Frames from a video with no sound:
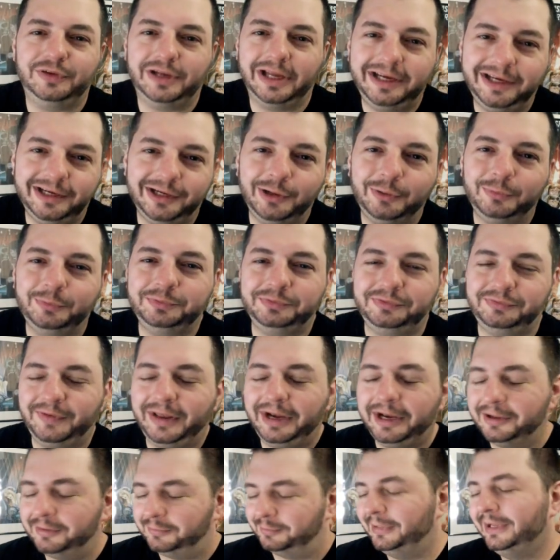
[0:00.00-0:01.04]
I didn't know it was
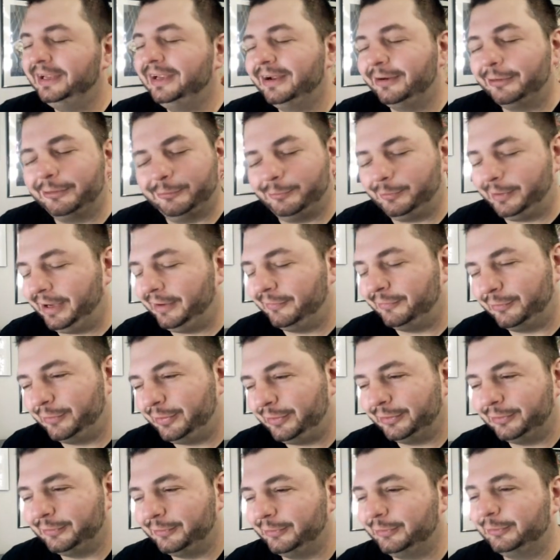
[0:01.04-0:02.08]
Venom, or whatever
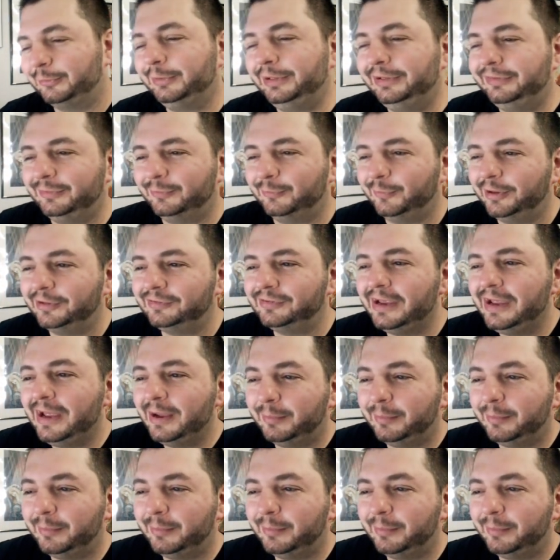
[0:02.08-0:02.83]
their reason was.